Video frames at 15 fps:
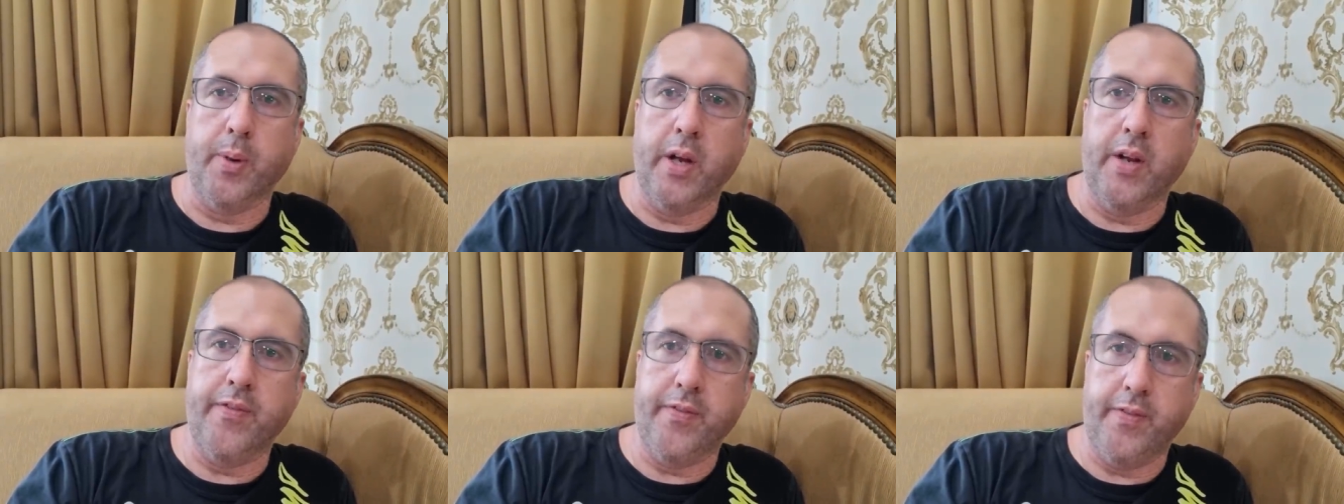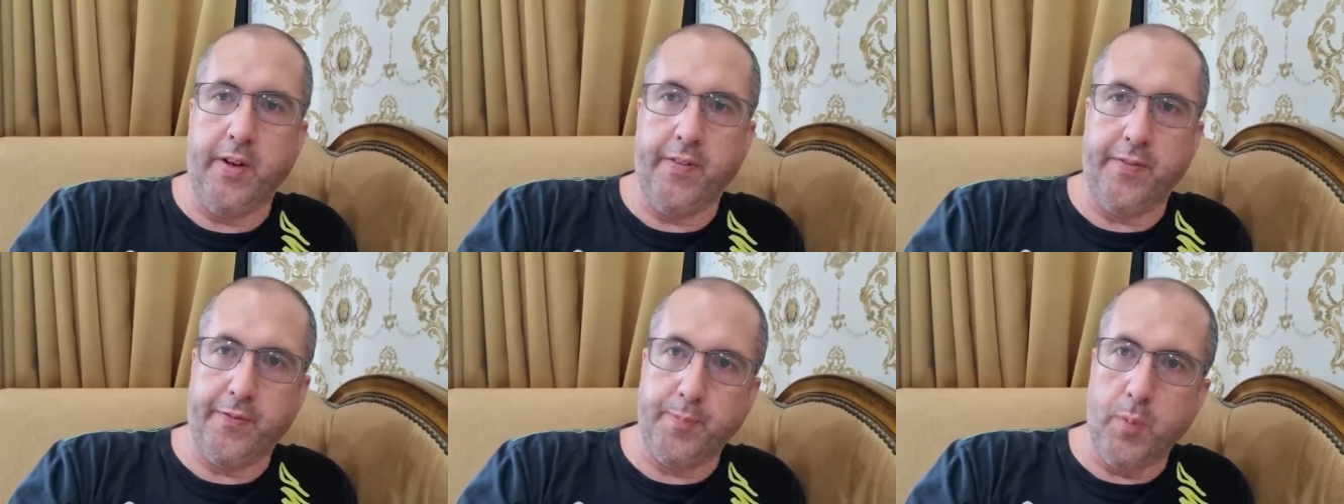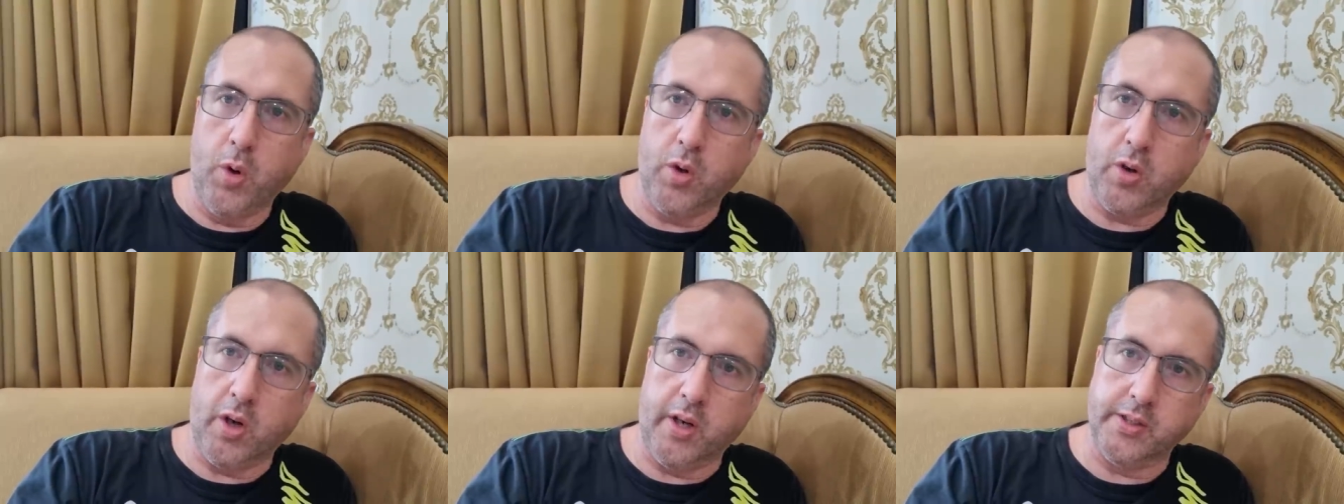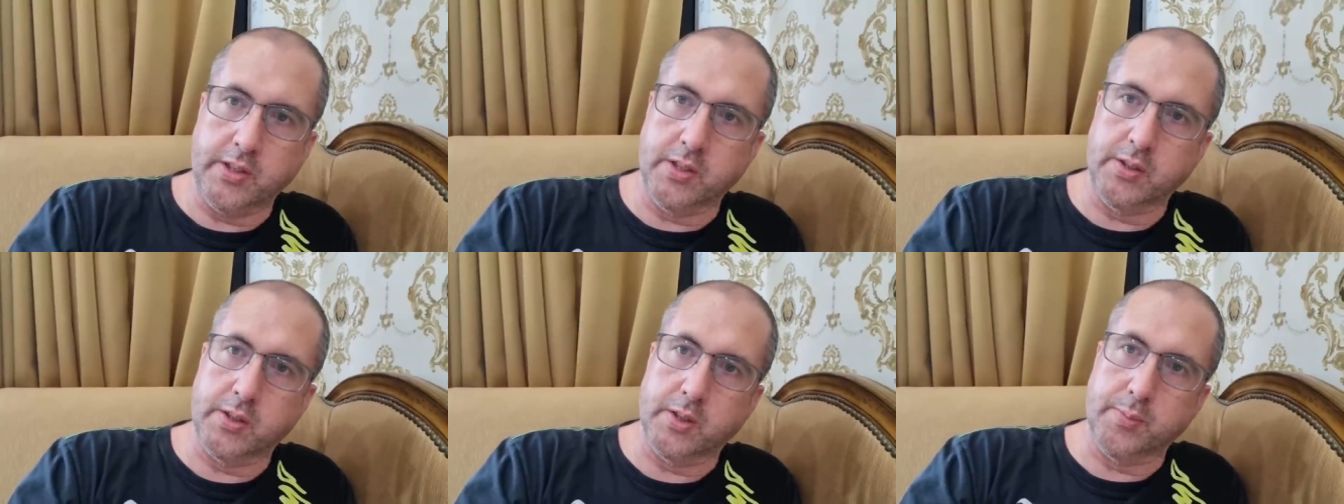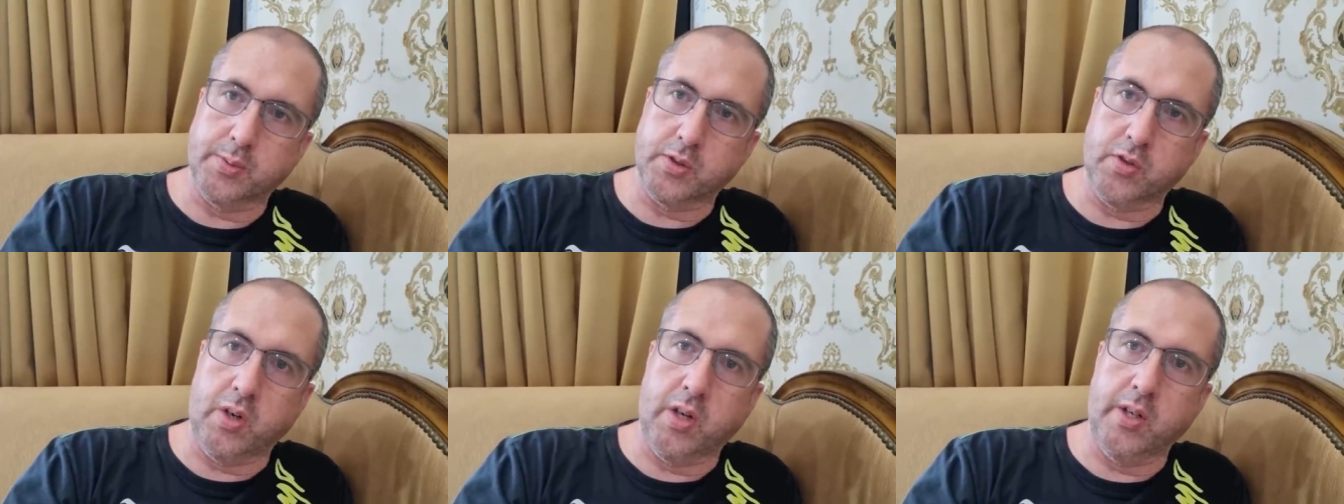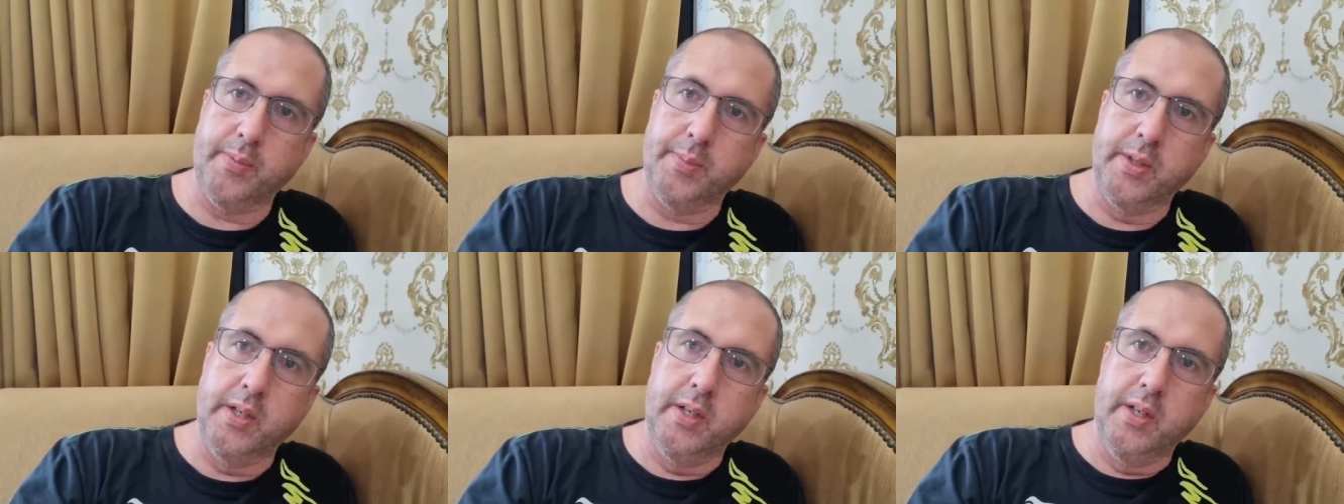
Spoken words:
But if more guys subscribe,